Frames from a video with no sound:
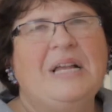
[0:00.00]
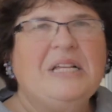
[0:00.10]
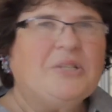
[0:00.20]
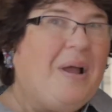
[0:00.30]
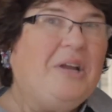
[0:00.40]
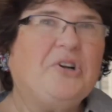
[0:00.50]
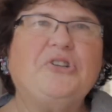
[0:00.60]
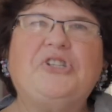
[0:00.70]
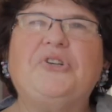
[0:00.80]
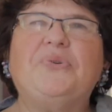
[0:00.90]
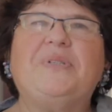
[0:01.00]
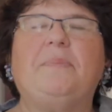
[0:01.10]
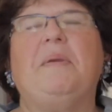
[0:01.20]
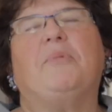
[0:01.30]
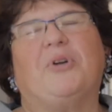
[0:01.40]
So I urge you to
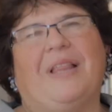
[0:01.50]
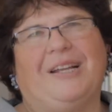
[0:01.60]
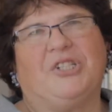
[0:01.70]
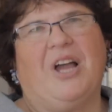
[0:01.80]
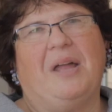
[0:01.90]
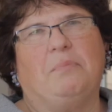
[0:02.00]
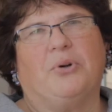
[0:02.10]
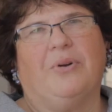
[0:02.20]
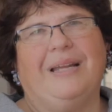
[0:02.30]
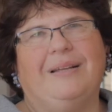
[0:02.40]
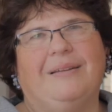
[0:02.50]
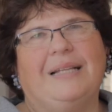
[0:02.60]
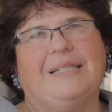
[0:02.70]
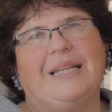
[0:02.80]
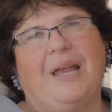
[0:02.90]
be more like John Murray
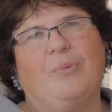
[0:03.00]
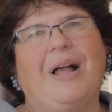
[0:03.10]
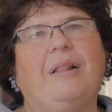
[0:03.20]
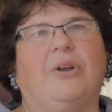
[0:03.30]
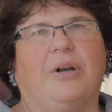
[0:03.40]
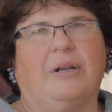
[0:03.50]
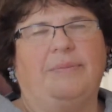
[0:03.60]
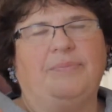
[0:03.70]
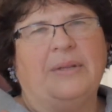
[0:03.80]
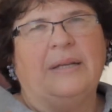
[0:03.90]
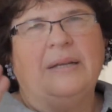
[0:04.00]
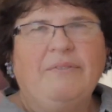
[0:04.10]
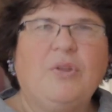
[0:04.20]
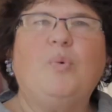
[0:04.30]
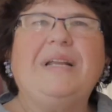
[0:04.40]
and say, well, look, if
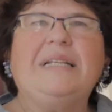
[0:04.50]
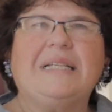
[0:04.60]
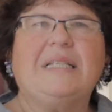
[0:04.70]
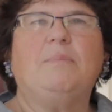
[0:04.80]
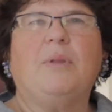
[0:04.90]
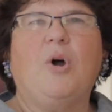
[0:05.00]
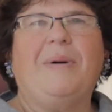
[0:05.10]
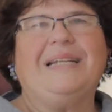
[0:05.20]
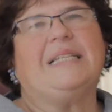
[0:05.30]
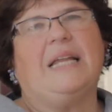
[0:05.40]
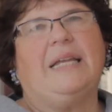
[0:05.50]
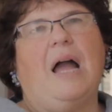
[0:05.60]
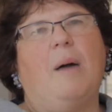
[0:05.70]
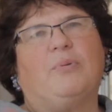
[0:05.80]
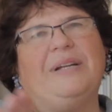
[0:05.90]
the wind doesn't blow by Sunday,
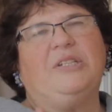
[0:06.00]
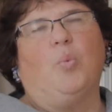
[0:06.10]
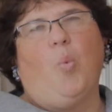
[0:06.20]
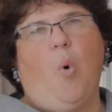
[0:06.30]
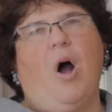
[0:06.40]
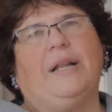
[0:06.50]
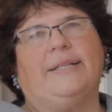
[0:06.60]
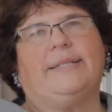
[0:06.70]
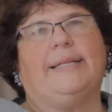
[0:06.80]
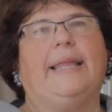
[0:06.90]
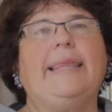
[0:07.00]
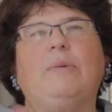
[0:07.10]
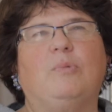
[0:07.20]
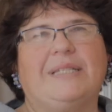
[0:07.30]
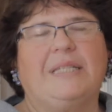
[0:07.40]
I'll preach once and
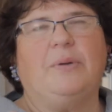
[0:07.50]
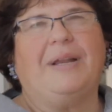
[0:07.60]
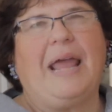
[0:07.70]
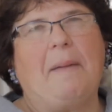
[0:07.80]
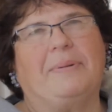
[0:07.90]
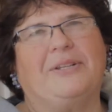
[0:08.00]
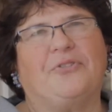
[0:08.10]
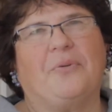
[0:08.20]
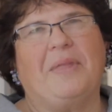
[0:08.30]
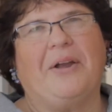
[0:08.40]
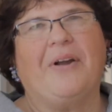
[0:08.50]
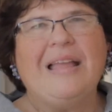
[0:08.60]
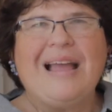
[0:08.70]
then we'll see what happens from there.